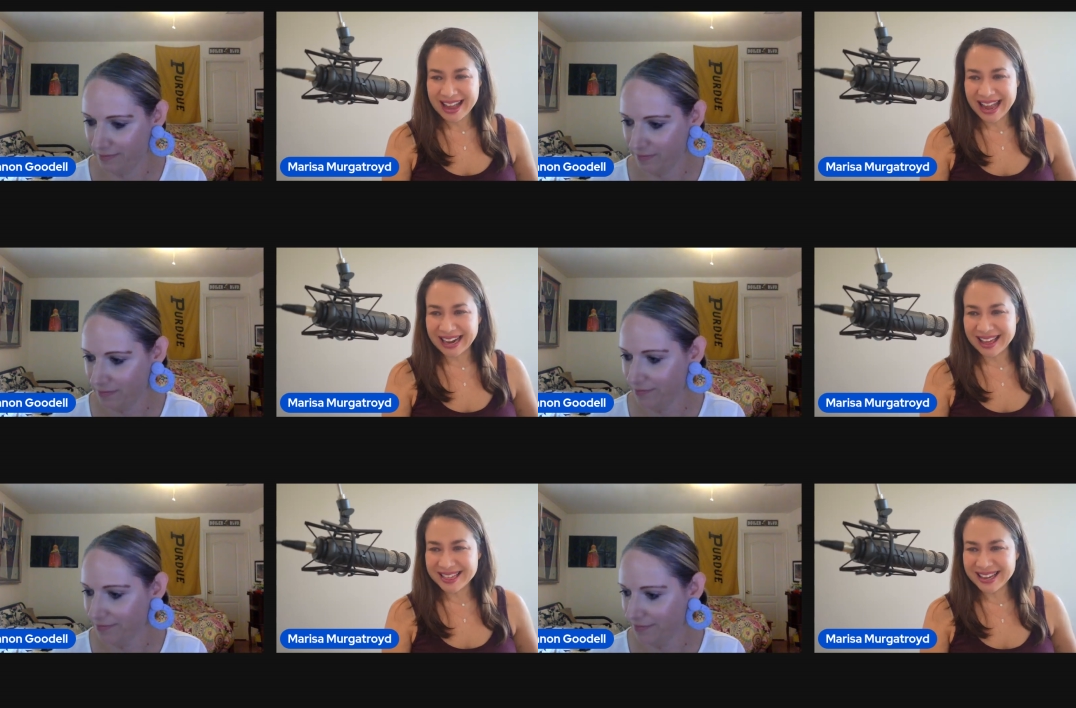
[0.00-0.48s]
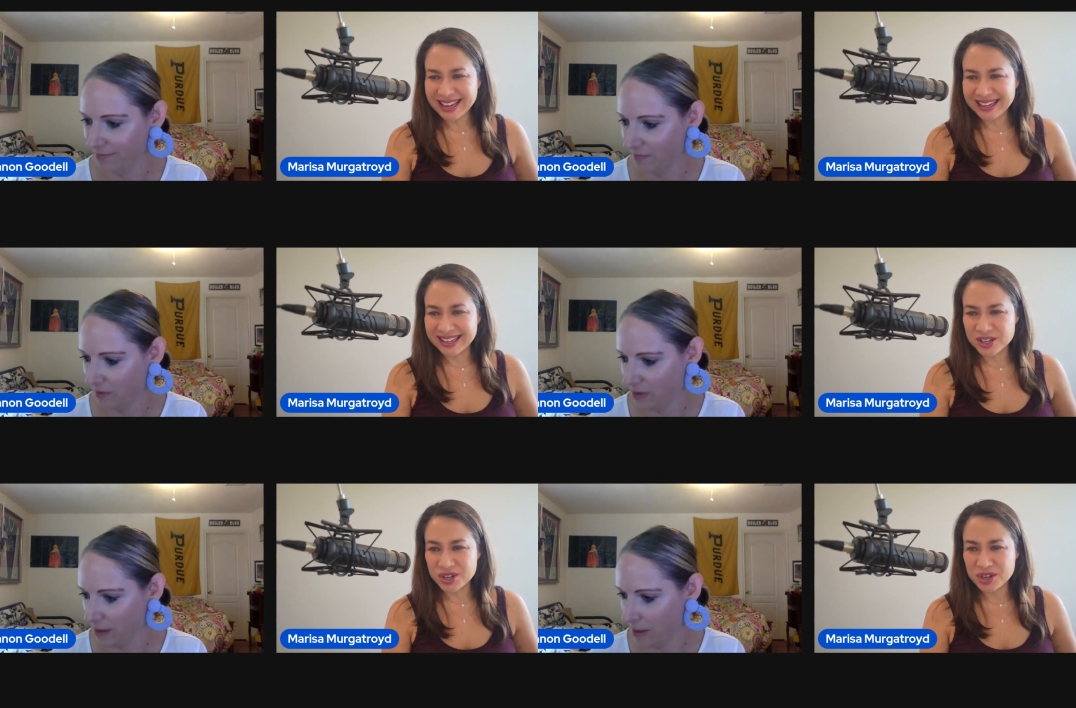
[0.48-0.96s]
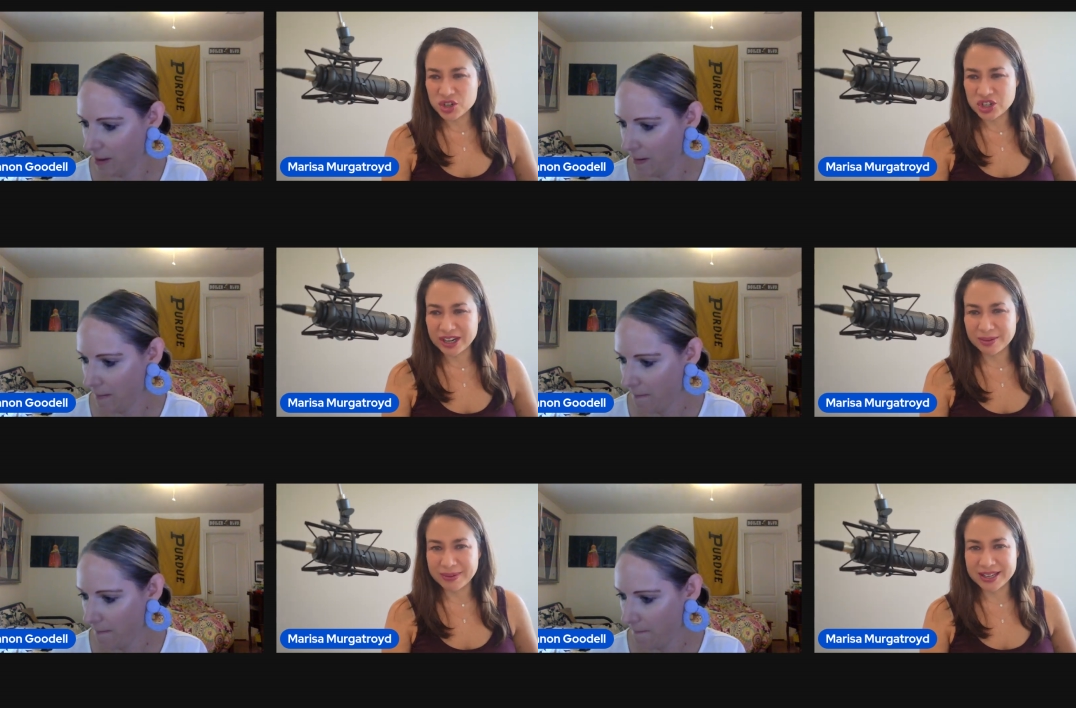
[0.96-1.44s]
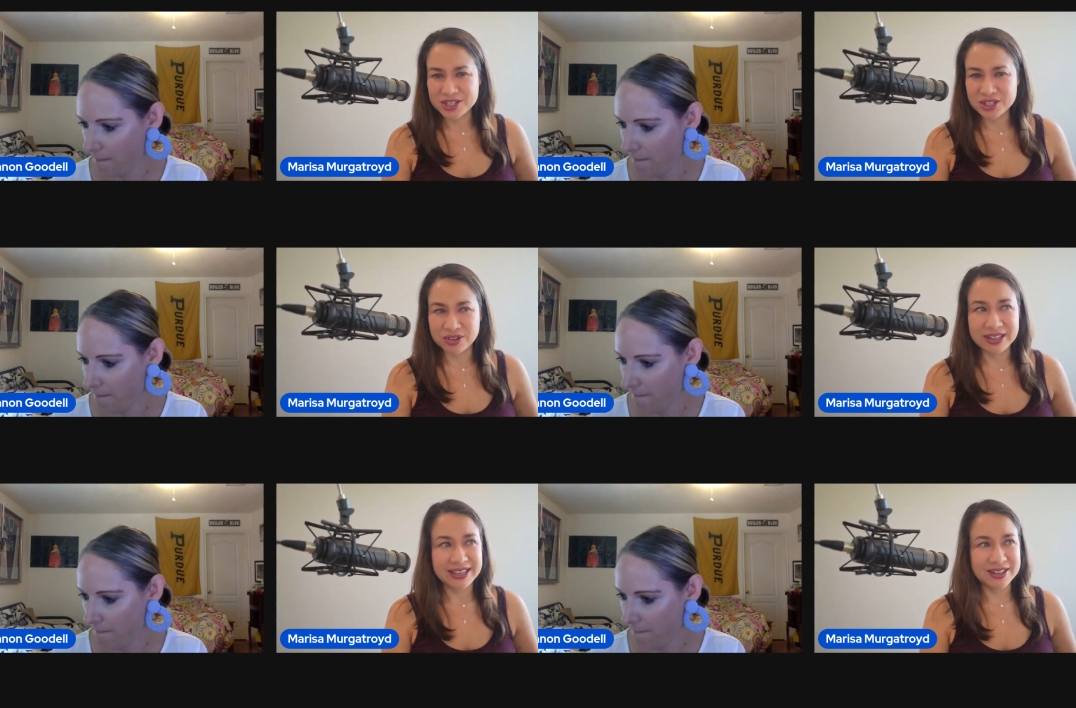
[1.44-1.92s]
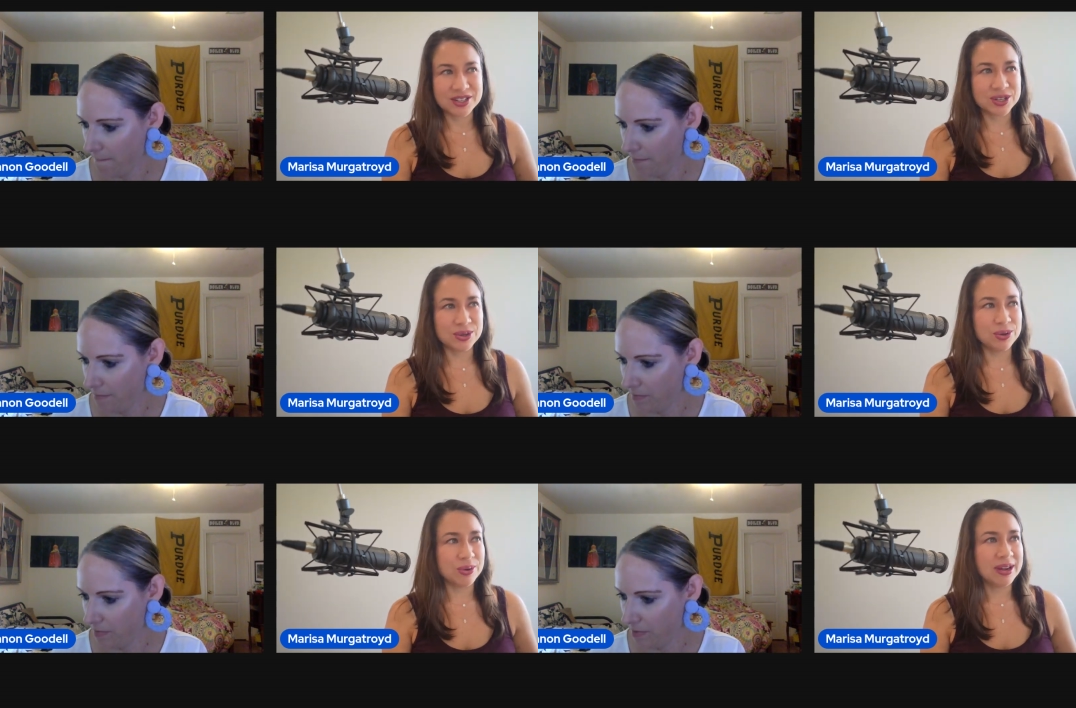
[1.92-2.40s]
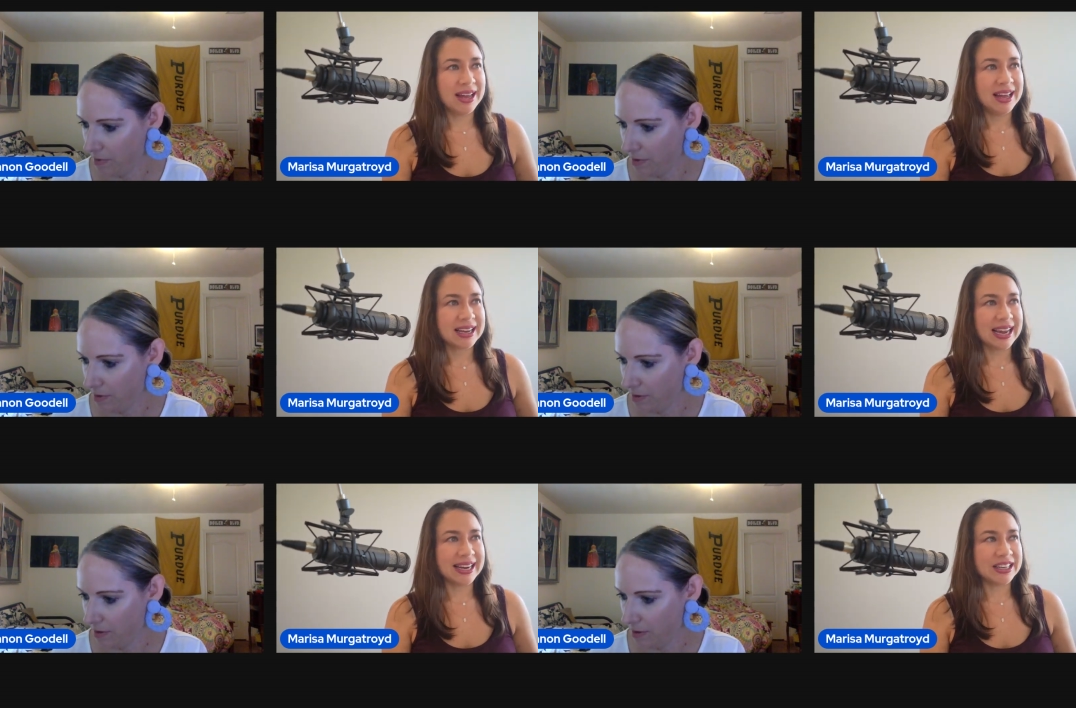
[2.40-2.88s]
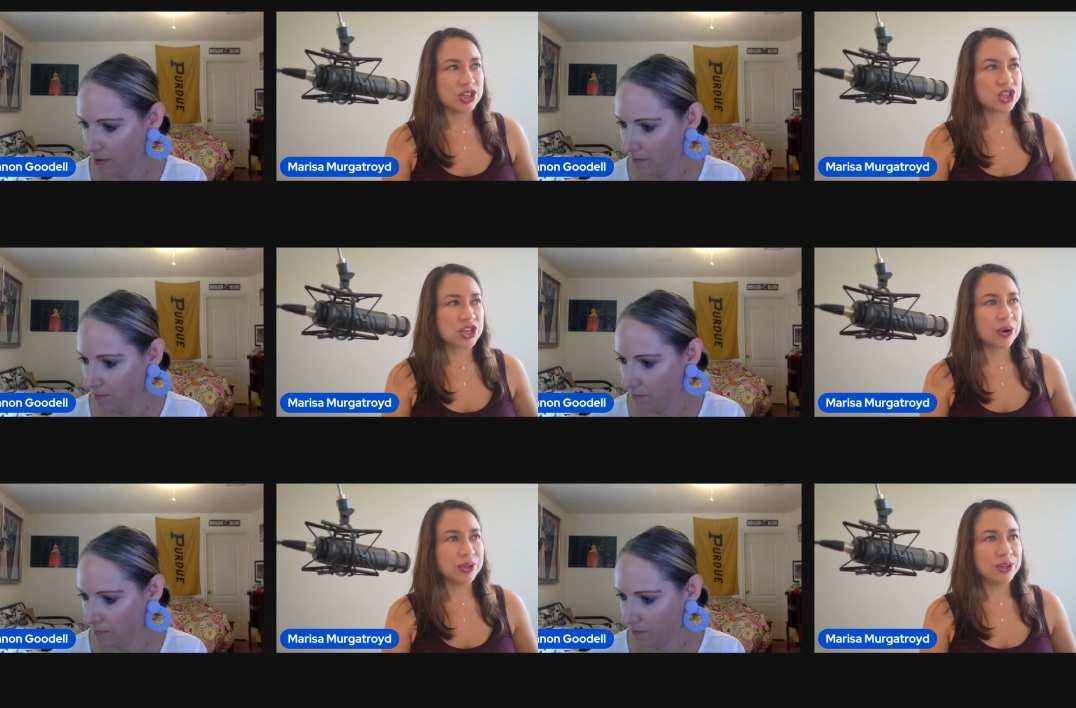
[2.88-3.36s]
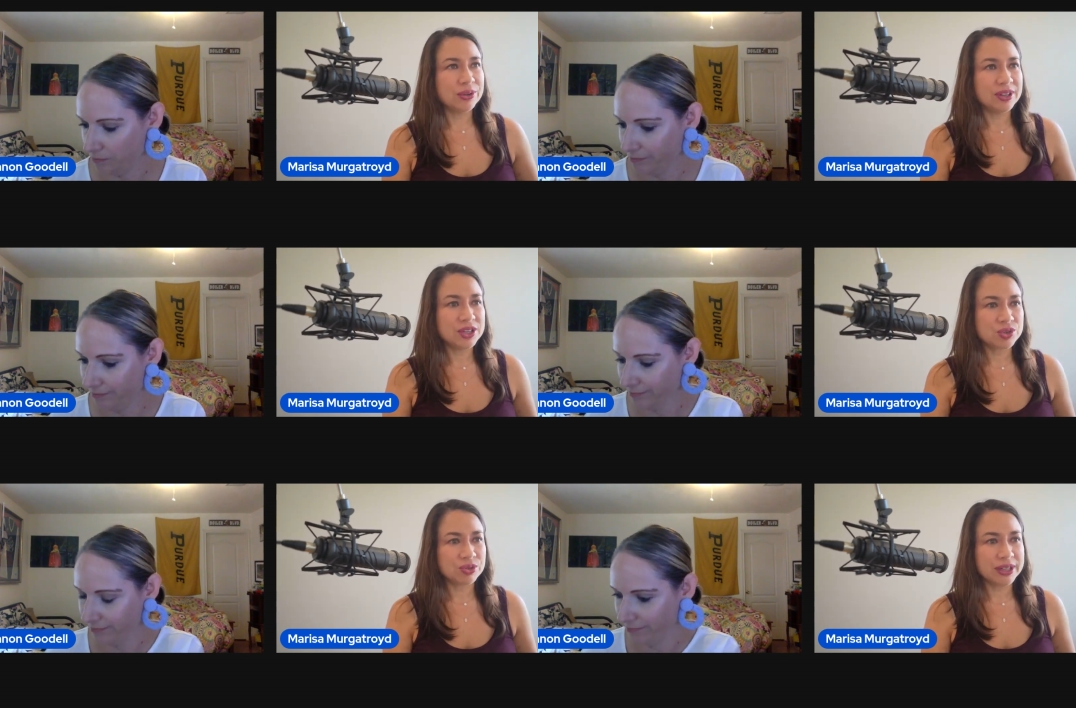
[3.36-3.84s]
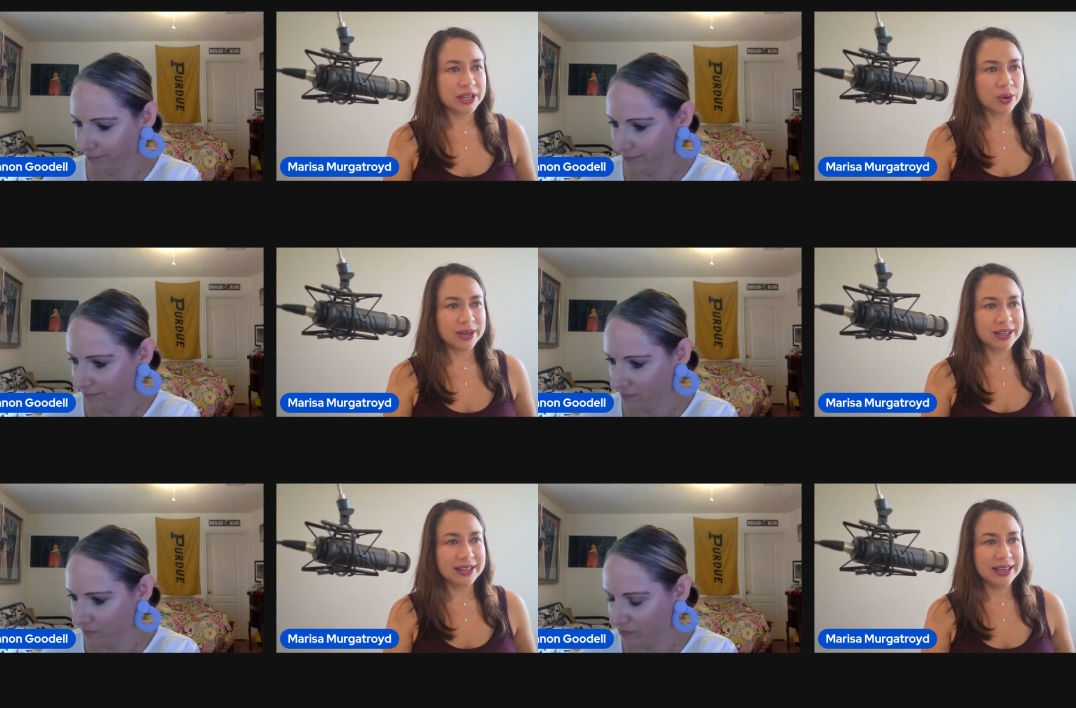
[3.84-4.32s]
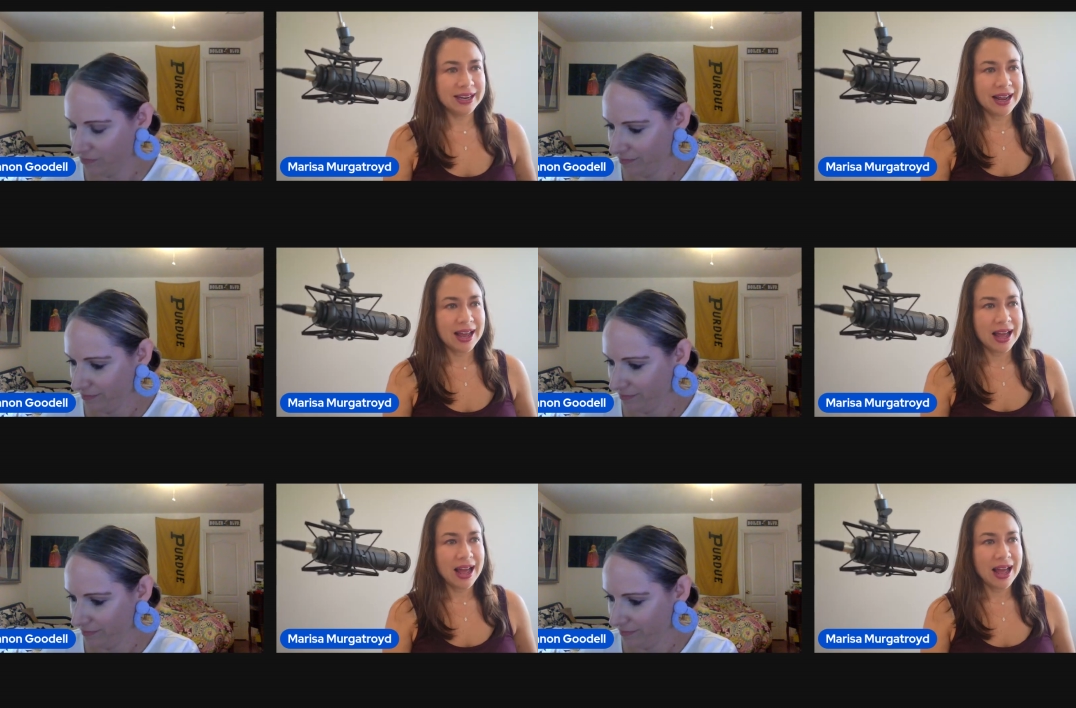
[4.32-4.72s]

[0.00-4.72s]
Speaker 1: And I think I can share my screen to kind of show you this really quickly,